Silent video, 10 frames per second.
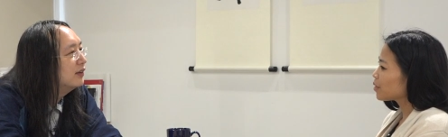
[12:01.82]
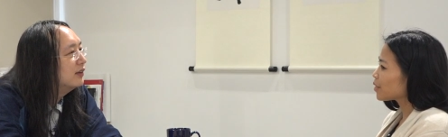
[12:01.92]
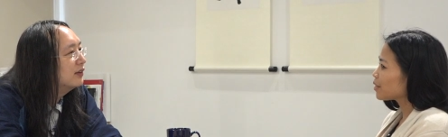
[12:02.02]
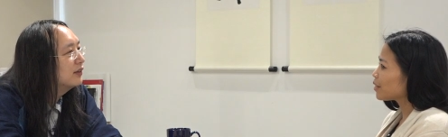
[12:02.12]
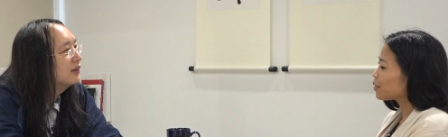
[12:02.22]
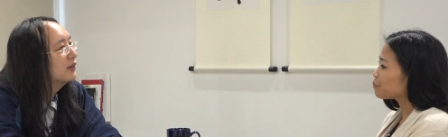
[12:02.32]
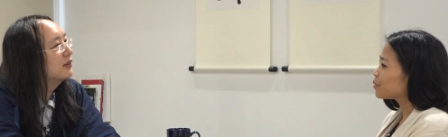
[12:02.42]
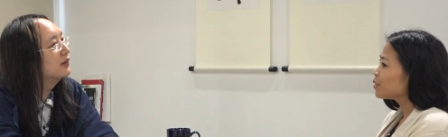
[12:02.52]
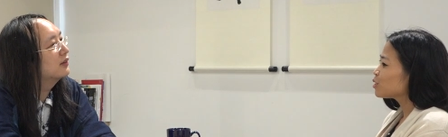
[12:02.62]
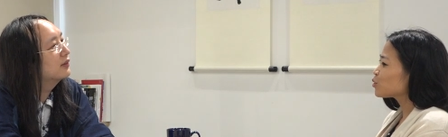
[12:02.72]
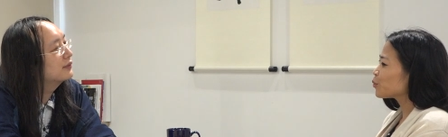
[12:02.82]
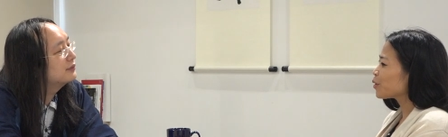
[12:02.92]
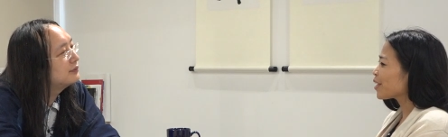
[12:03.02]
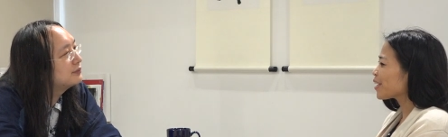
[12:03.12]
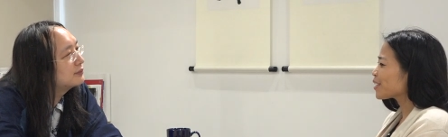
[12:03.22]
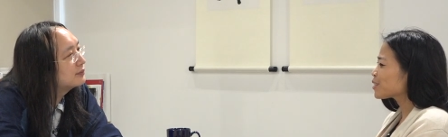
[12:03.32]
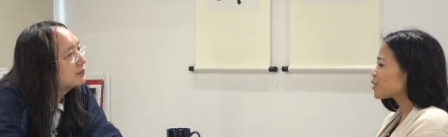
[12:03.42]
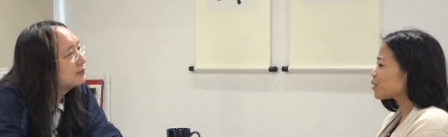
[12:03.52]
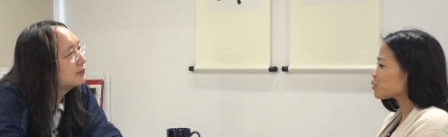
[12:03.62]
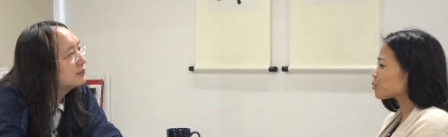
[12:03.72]
Speaker 1: Okay, um, so like I
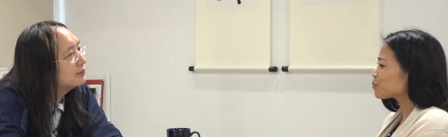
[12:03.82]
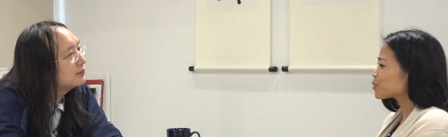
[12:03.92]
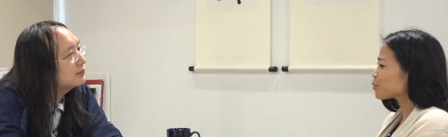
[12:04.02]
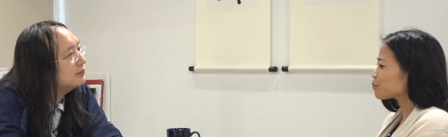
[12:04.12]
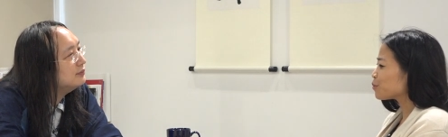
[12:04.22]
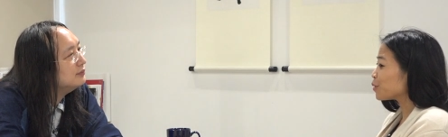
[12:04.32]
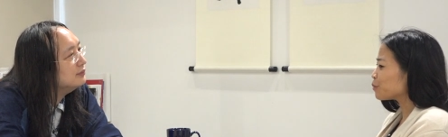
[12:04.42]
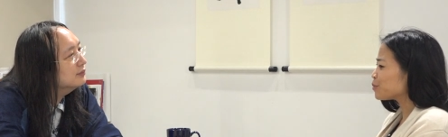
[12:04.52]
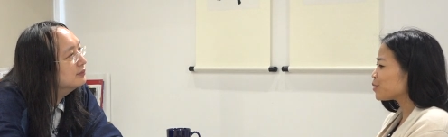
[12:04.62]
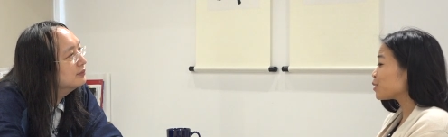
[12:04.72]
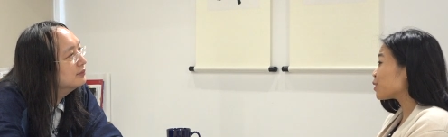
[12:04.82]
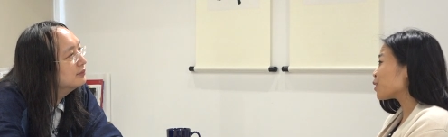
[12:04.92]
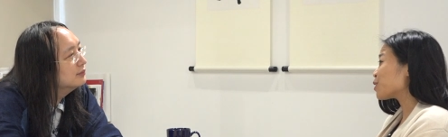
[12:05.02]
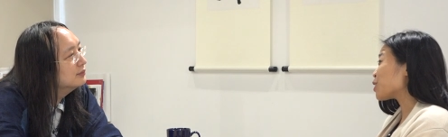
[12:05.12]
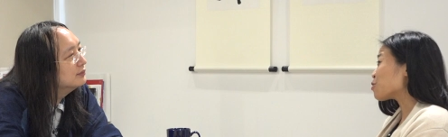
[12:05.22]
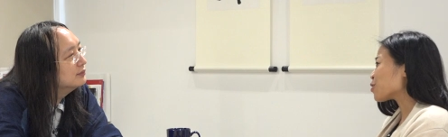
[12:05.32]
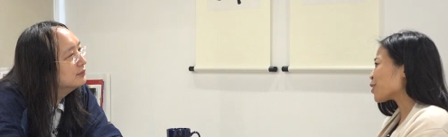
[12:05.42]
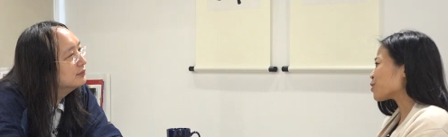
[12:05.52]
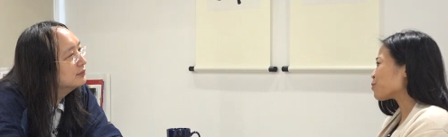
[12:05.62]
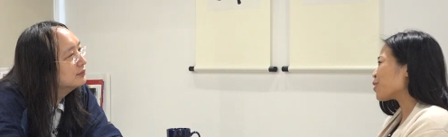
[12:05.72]
guess in terms of you know the
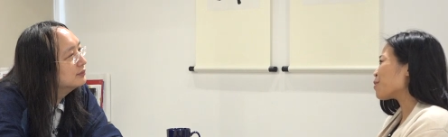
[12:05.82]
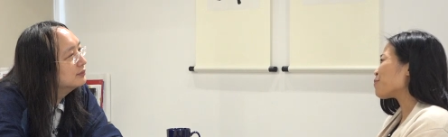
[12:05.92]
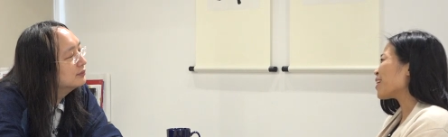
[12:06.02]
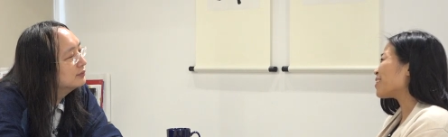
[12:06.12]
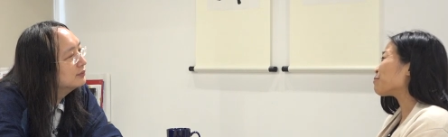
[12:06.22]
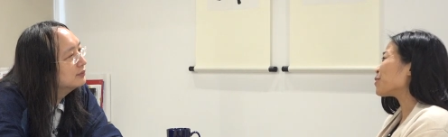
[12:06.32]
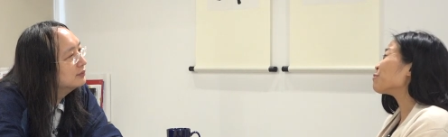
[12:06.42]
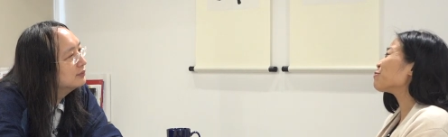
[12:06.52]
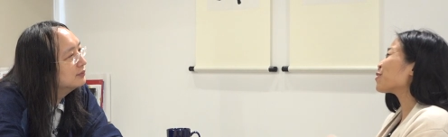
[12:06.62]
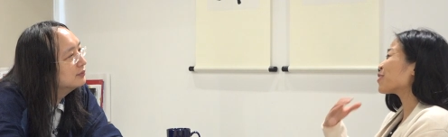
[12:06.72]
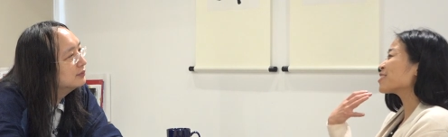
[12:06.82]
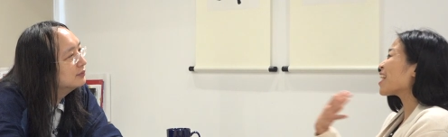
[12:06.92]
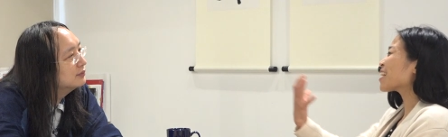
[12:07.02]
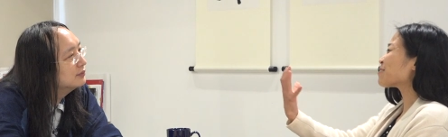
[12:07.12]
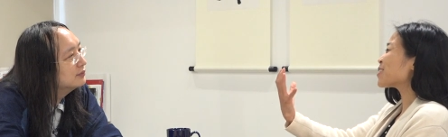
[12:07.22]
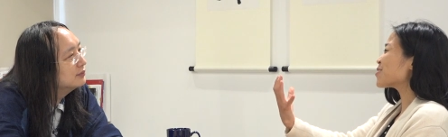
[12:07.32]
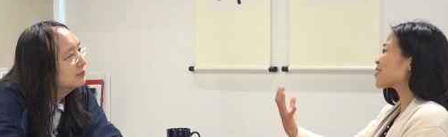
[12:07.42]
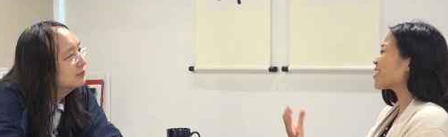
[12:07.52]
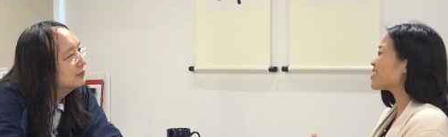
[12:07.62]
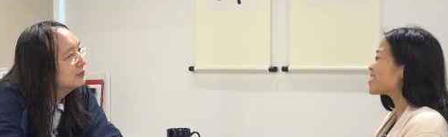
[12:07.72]
decentralized web and when there is lack of
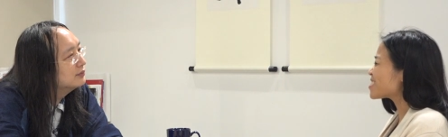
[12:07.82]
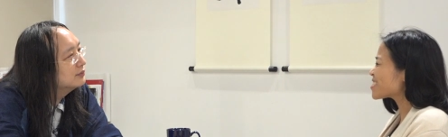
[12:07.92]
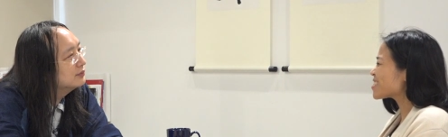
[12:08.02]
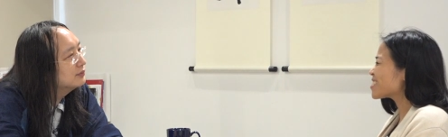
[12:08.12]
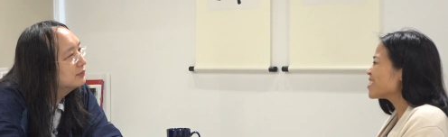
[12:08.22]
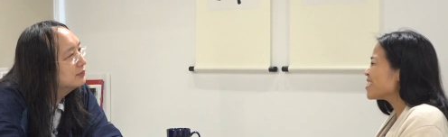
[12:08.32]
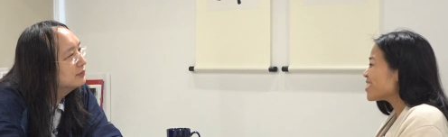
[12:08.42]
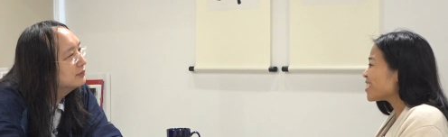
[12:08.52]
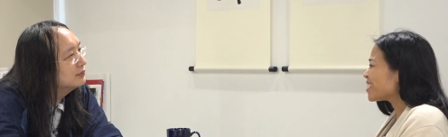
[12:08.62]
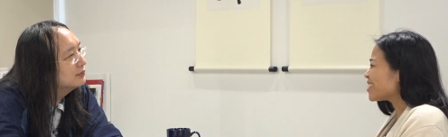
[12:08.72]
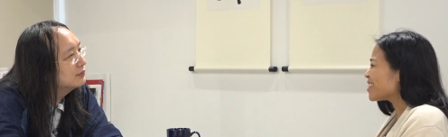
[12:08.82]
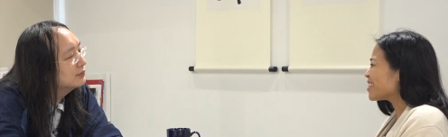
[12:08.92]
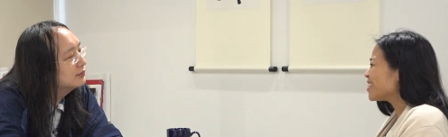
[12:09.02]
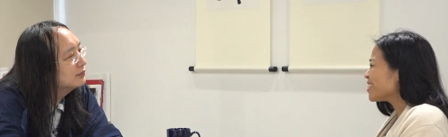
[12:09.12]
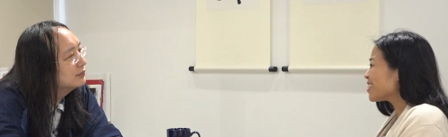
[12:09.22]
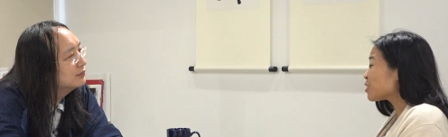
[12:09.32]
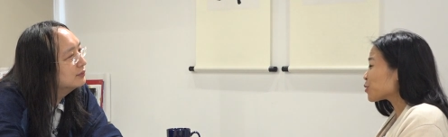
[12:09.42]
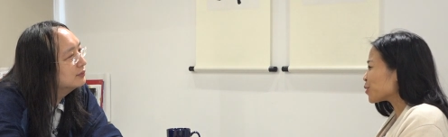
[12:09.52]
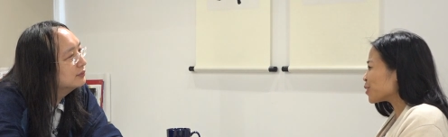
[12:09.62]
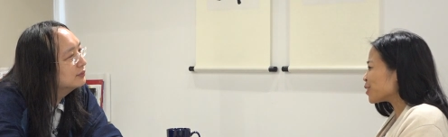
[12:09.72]
centralization mm -hmm. in
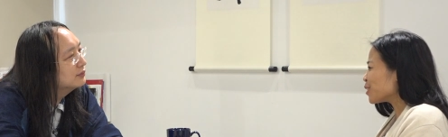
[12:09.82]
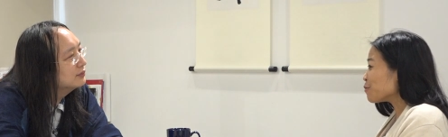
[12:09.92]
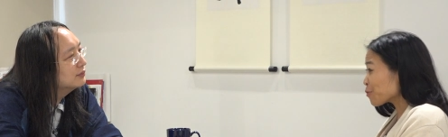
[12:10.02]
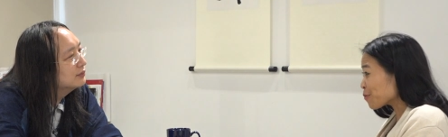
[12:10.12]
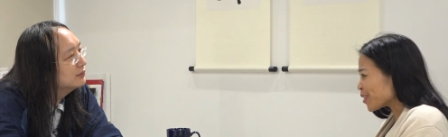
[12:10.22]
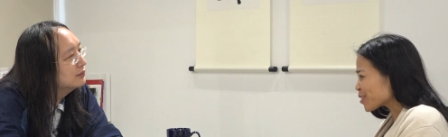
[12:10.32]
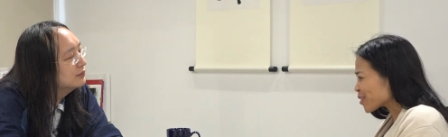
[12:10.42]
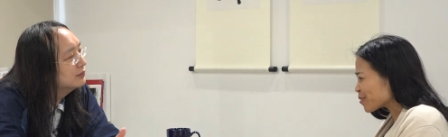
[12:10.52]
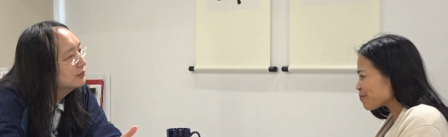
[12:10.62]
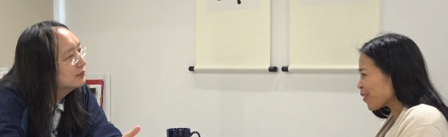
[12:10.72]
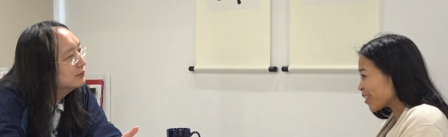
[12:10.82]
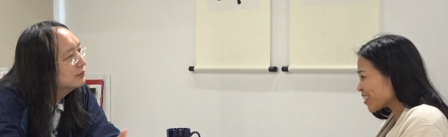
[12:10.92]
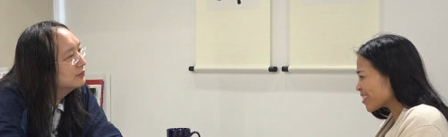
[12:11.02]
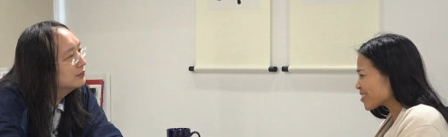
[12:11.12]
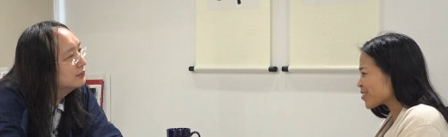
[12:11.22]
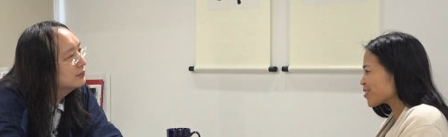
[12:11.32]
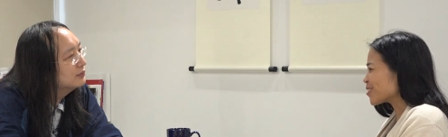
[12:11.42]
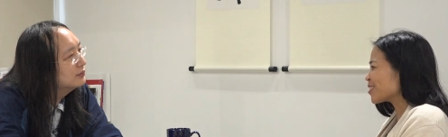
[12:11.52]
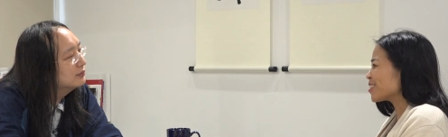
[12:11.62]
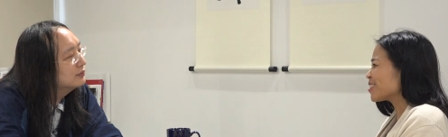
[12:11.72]
certain information bodies or
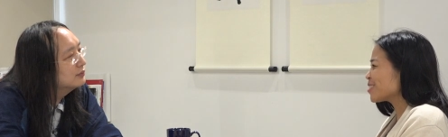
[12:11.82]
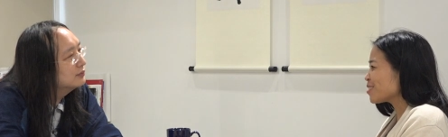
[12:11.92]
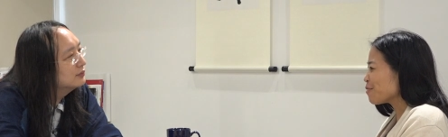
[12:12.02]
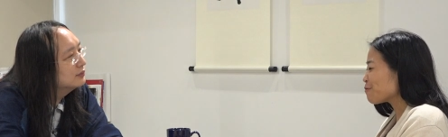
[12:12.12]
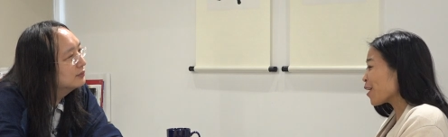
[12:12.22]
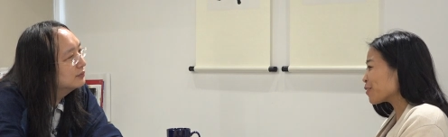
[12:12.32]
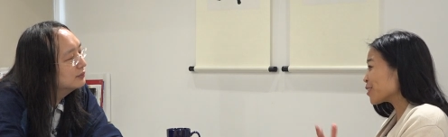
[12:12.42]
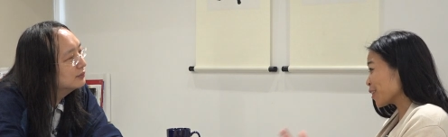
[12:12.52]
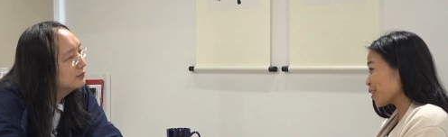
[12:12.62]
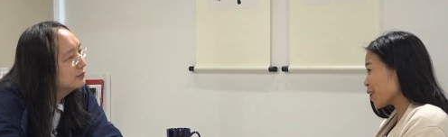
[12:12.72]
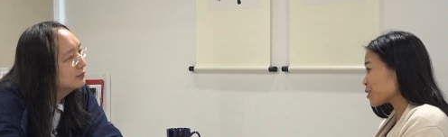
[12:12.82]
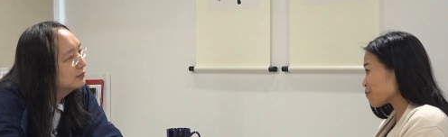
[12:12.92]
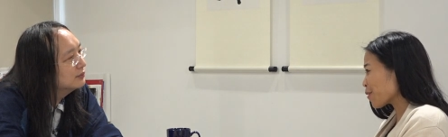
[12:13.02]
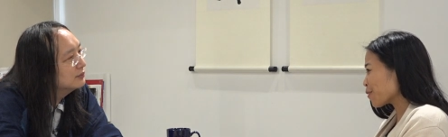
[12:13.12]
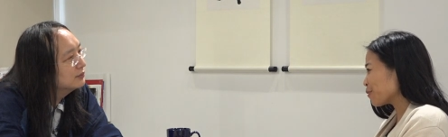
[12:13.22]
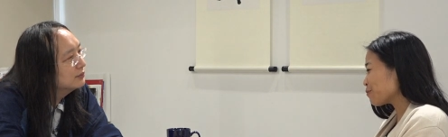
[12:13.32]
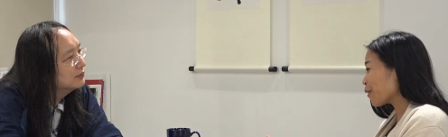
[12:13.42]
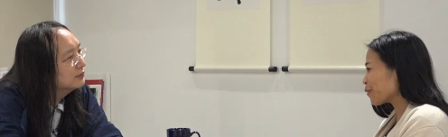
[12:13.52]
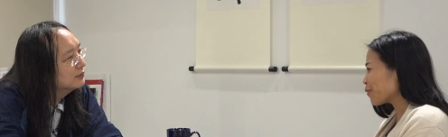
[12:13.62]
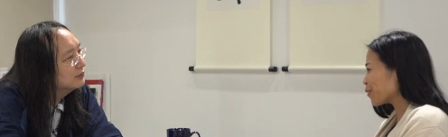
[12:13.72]
certain mm -hmm. files, like in the case of file,
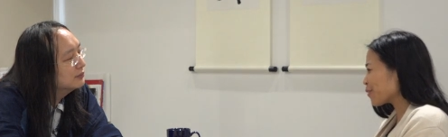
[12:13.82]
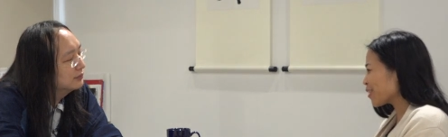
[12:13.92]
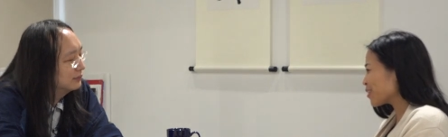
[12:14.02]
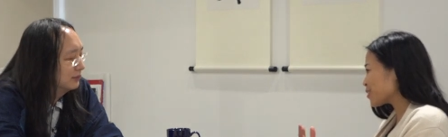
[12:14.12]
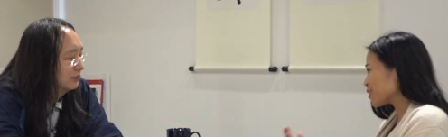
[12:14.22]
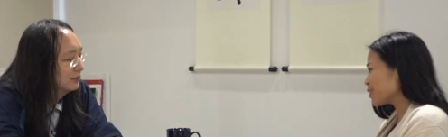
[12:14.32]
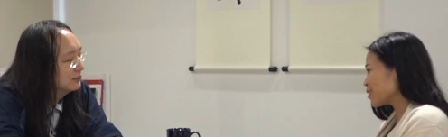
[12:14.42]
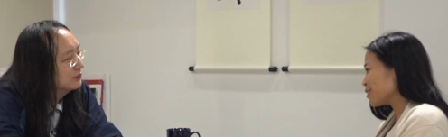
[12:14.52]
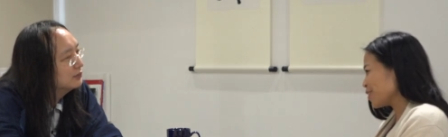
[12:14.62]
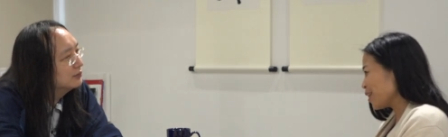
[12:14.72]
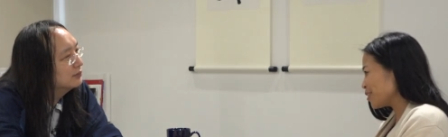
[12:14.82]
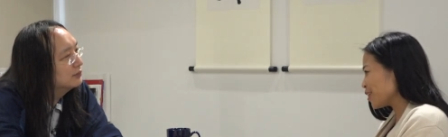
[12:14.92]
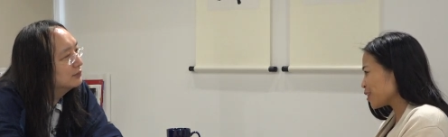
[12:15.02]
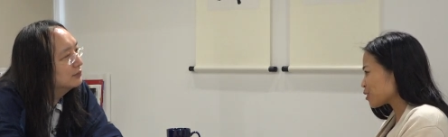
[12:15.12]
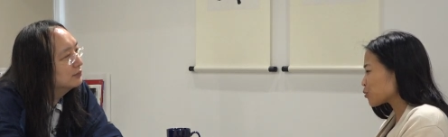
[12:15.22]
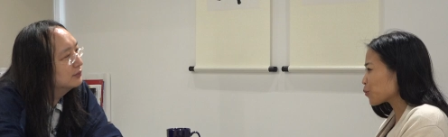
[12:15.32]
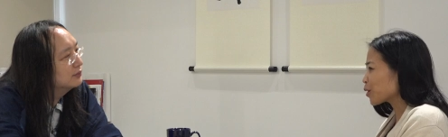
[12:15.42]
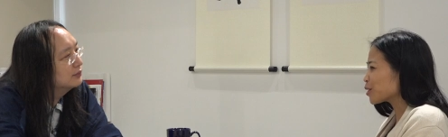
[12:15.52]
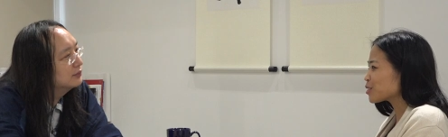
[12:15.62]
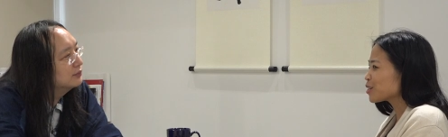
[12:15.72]
file rights right, it's in, in data
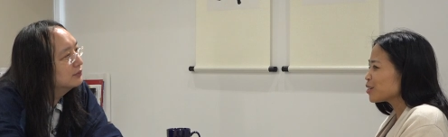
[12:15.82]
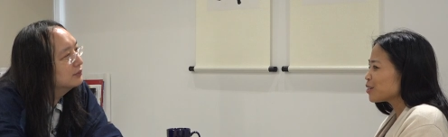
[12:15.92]
storage